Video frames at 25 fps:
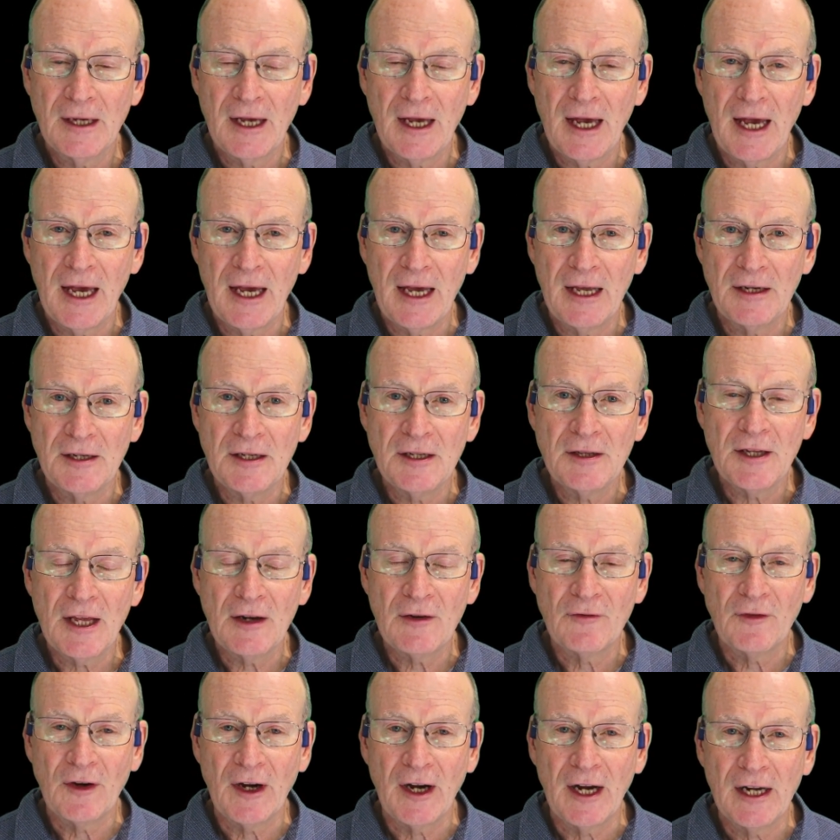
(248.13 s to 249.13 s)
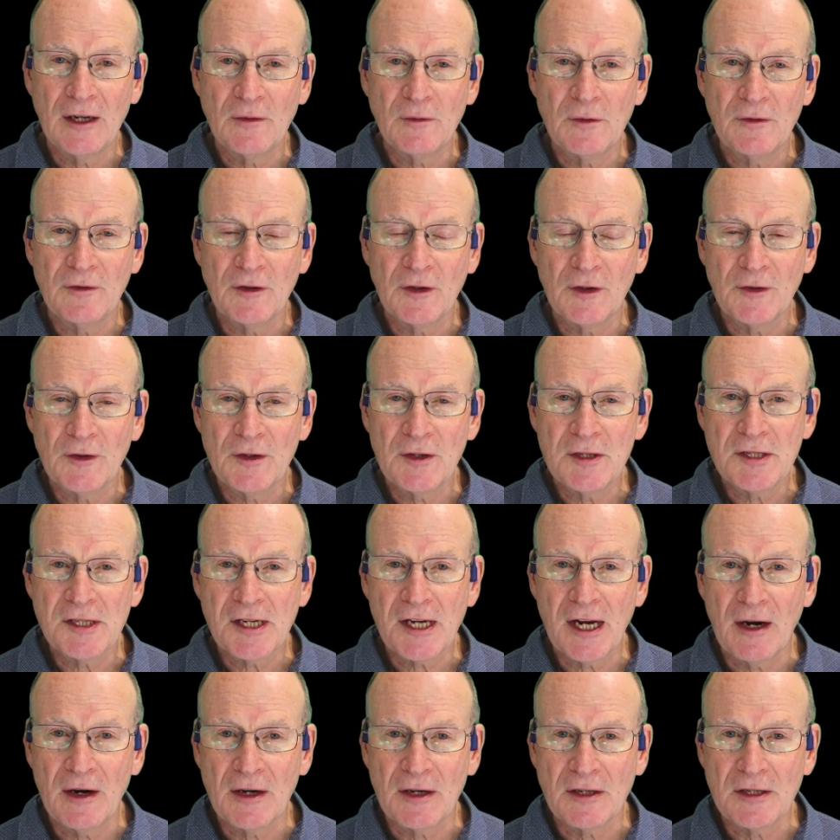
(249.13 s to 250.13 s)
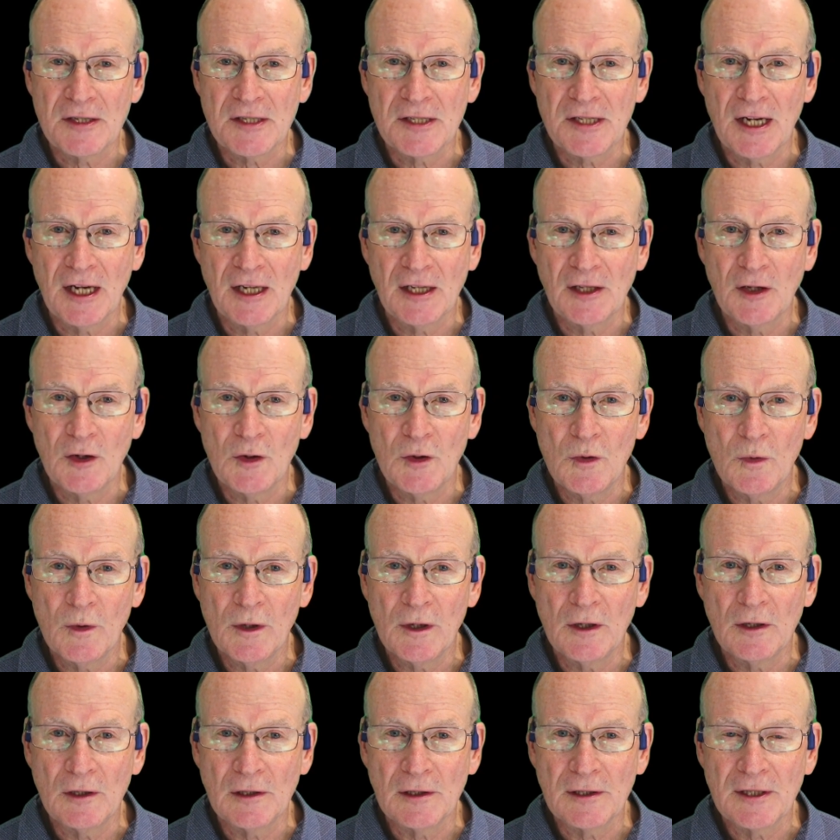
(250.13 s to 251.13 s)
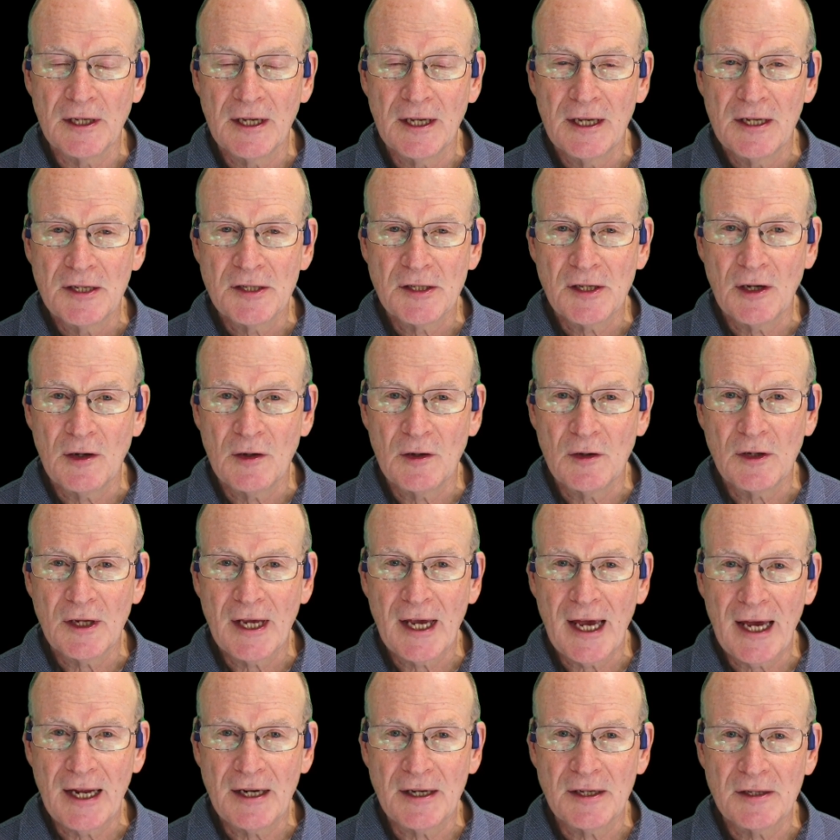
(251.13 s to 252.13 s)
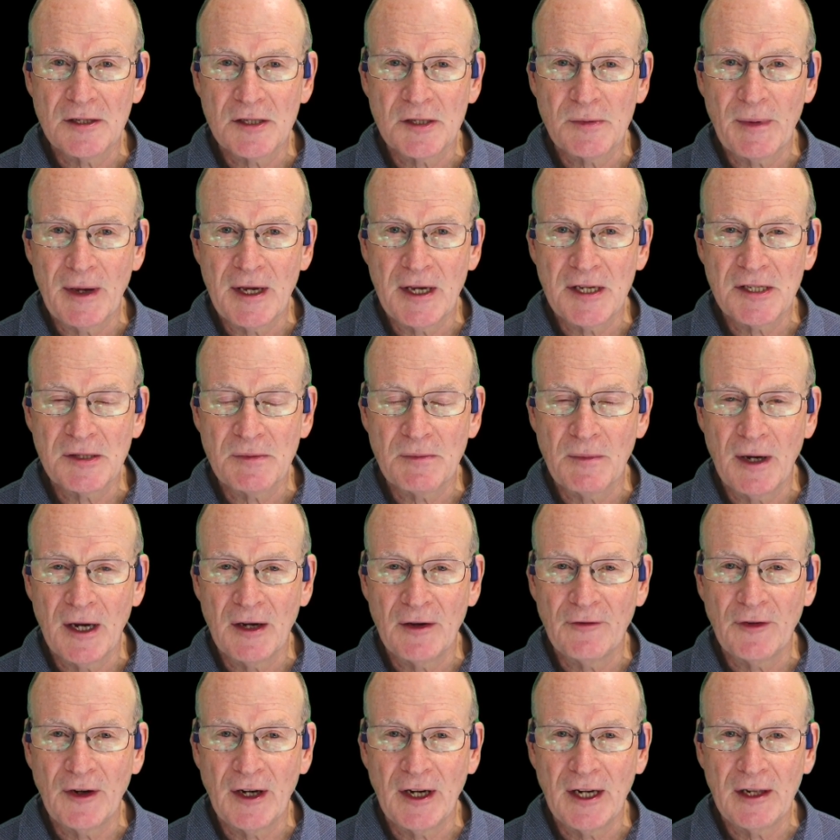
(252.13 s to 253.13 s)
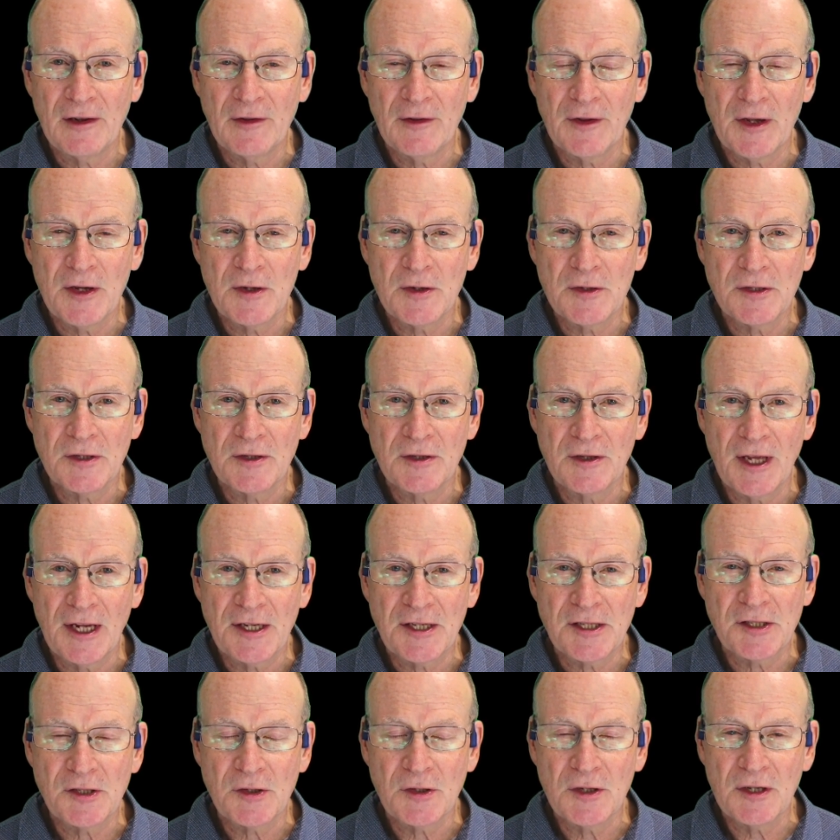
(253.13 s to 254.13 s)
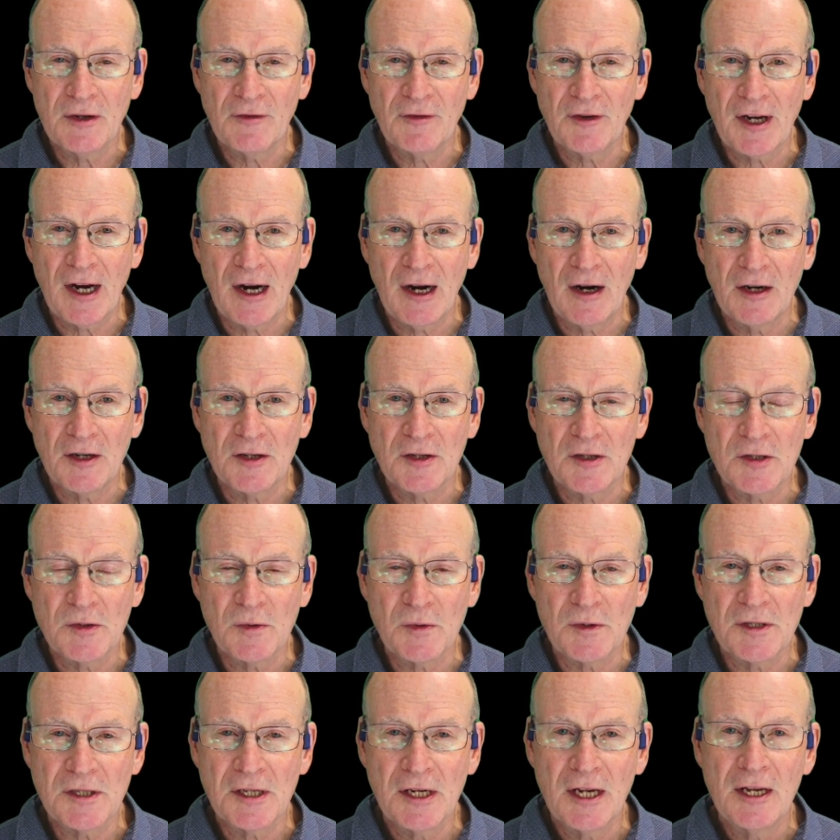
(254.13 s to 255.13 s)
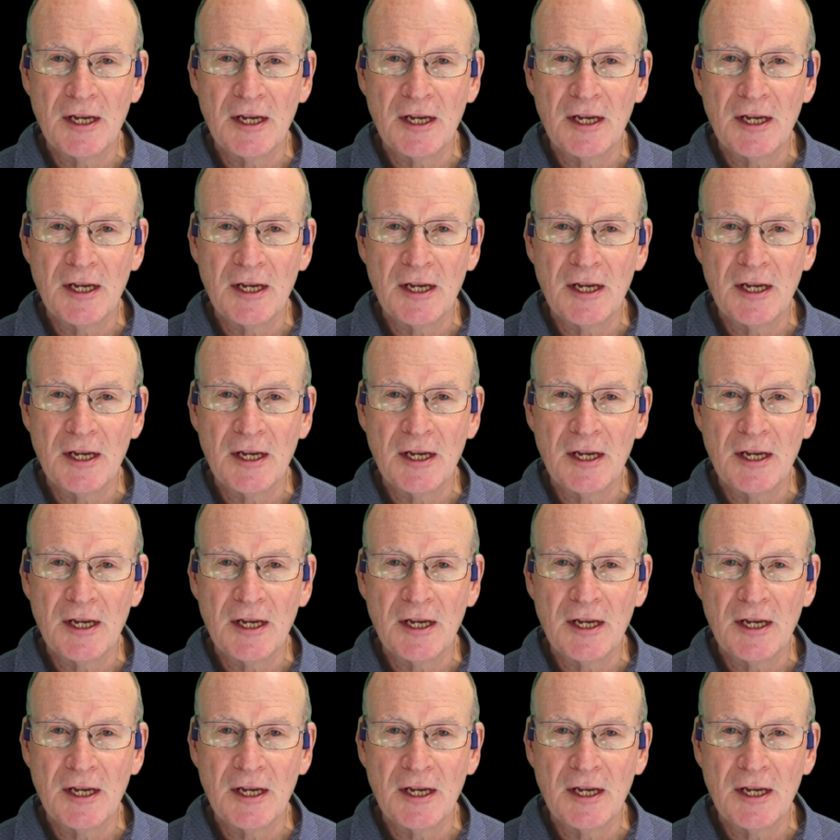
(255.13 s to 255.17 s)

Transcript: And in that file we've got these characters, hello world. So cat space my file, that string of characters was